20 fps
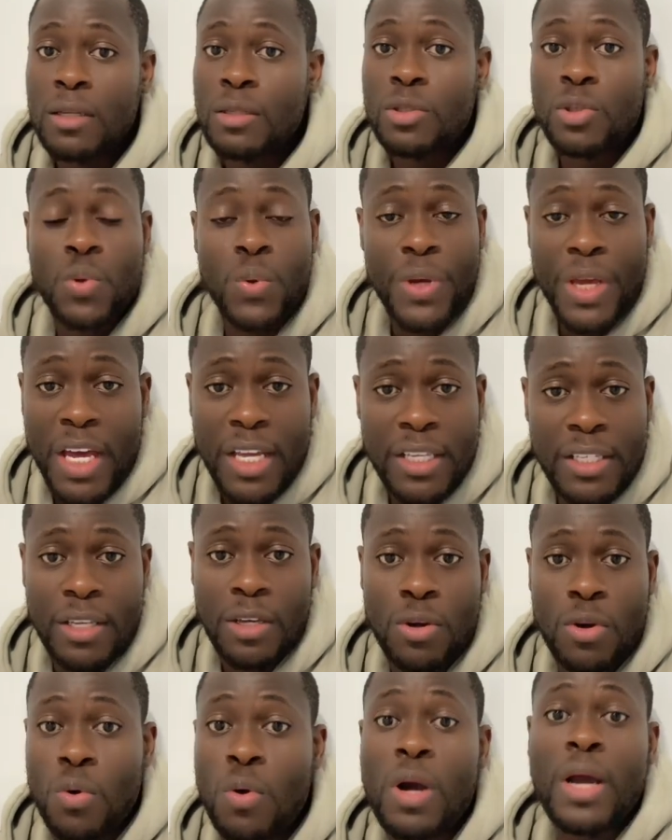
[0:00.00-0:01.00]
2 years
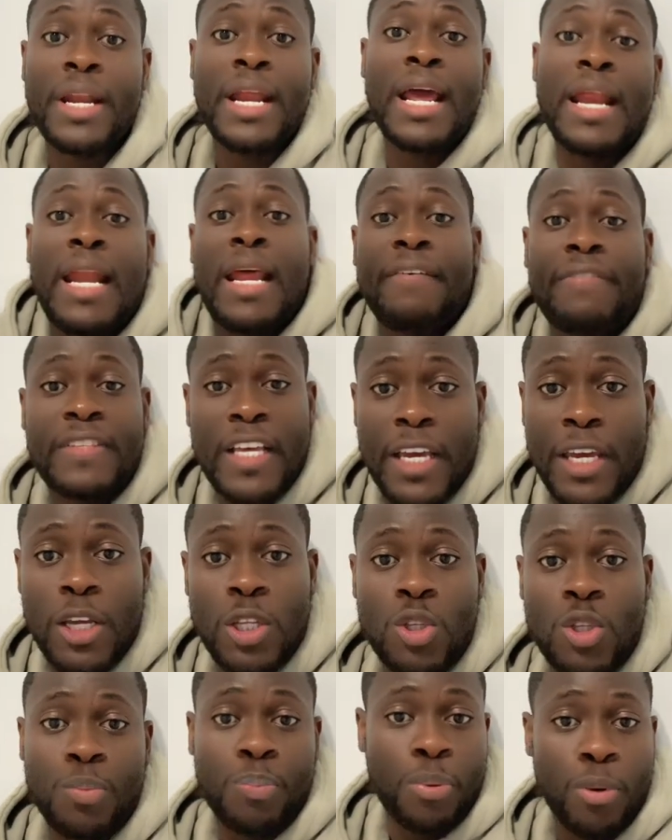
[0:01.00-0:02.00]
ago and I left Turkey
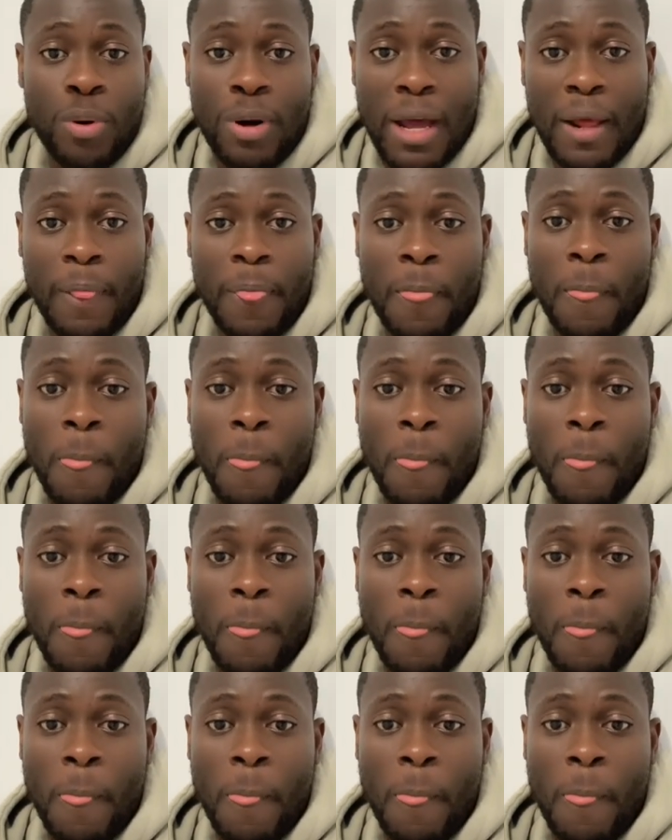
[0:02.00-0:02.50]
to Poland.